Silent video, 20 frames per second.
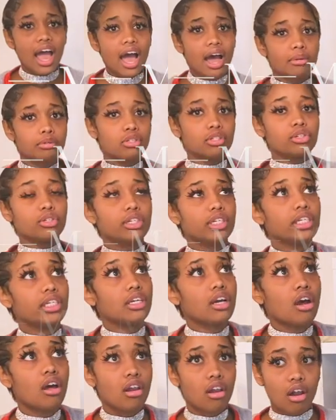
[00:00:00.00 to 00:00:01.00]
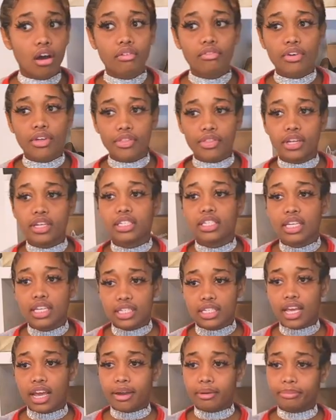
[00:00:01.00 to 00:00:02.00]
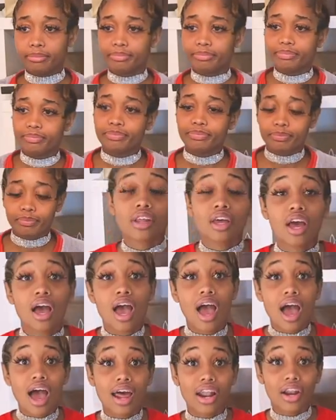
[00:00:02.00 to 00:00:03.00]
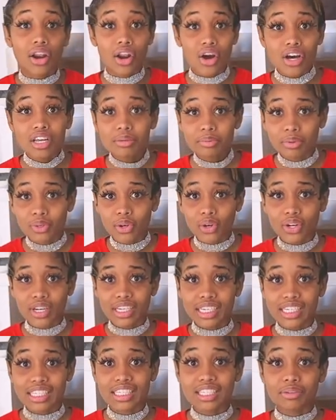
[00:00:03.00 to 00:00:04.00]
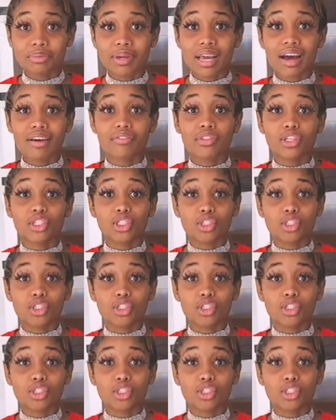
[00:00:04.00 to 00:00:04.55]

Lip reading: absolutely love this set. And last but not least, we have the